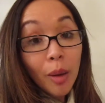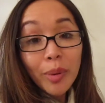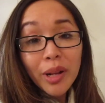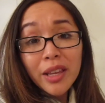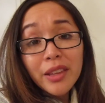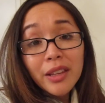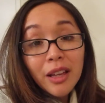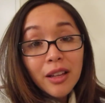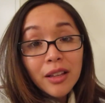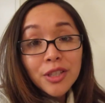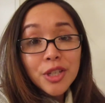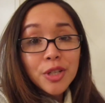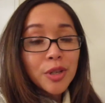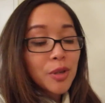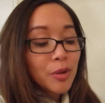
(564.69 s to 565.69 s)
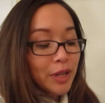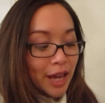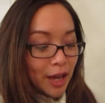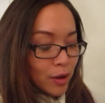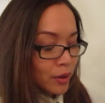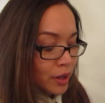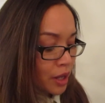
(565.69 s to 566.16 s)
but I think I'll show you
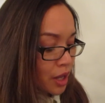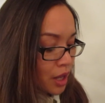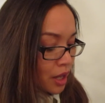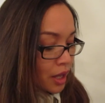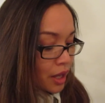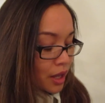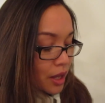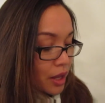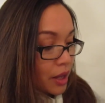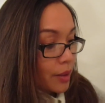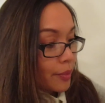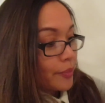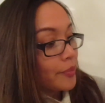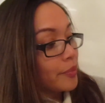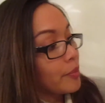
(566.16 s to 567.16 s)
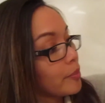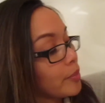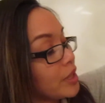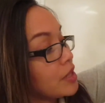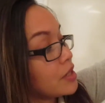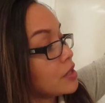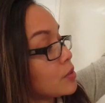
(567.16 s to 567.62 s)
now. Um, but
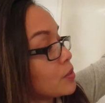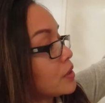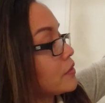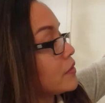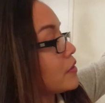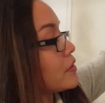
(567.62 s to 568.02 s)
this is one of the